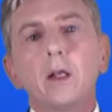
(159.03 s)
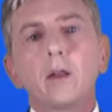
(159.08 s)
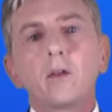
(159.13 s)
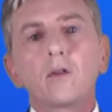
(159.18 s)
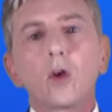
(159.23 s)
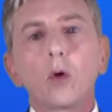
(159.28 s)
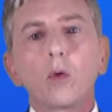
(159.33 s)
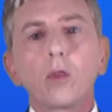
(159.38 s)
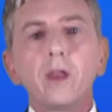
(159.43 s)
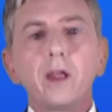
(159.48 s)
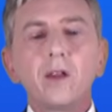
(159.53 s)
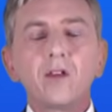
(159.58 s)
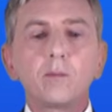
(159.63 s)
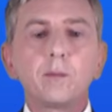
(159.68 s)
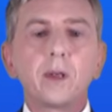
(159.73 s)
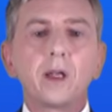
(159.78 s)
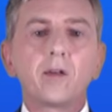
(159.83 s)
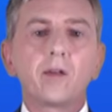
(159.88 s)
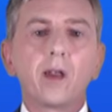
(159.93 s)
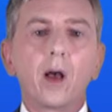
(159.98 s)
So this
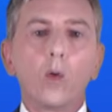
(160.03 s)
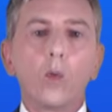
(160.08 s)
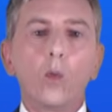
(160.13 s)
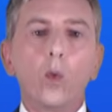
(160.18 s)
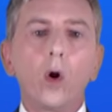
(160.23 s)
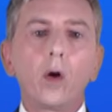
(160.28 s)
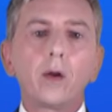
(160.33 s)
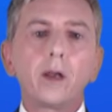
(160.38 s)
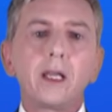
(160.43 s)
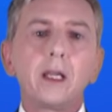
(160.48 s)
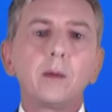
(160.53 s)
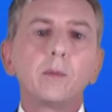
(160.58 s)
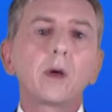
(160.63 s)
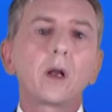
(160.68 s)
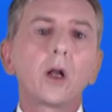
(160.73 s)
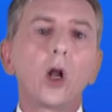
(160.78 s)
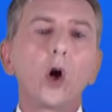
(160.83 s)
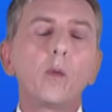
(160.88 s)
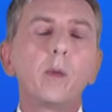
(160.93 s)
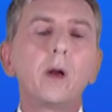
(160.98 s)
means that one
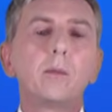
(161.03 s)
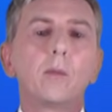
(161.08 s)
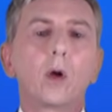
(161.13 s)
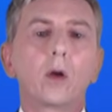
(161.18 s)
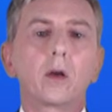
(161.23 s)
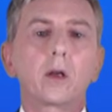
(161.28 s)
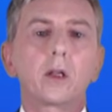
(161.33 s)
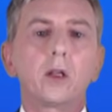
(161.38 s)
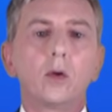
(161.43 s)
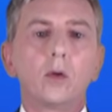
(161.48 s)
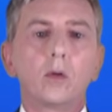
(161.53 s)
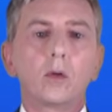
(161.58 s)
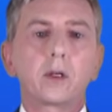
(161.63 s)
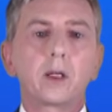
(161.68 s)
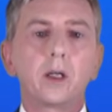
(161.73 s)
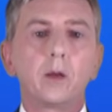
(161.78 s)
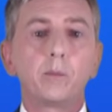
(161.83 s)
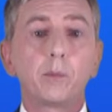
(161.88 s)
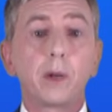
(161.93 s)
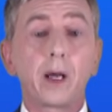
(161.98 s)
hemoglobin molecule
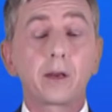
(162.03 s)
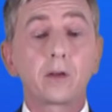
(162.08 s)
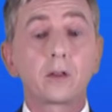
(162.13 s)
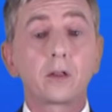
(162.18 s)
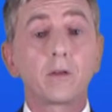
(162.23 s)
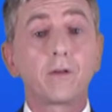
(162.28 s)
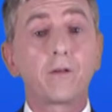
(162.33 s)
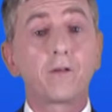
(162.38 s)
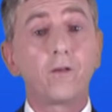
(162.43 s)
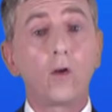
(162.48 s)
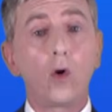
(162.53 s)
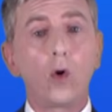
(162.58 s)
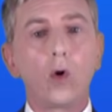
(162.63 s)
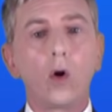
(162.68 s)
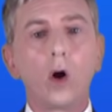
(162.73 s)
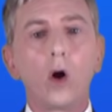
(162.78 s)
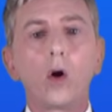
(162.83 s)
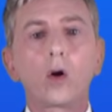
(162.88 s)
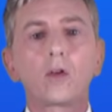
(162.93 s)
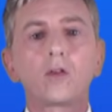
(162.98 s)
can bind to
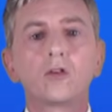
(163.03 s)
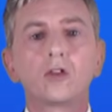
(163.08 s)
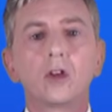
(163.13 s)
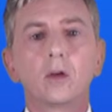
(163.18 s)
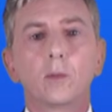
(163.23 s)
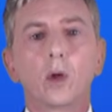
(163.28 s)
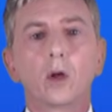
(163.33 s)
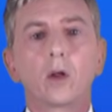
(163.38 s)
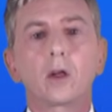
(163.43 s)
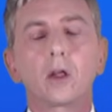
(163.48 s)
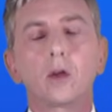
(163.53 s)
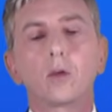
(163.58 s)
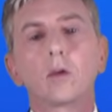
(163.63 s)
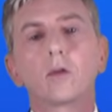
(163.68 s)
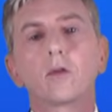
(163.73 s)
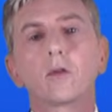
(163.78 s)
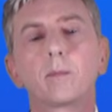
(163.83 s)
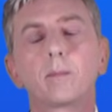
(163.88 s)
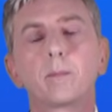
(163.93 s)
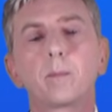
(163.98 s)
four oxygen
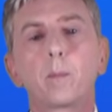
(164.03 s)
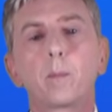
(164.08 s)
molecules.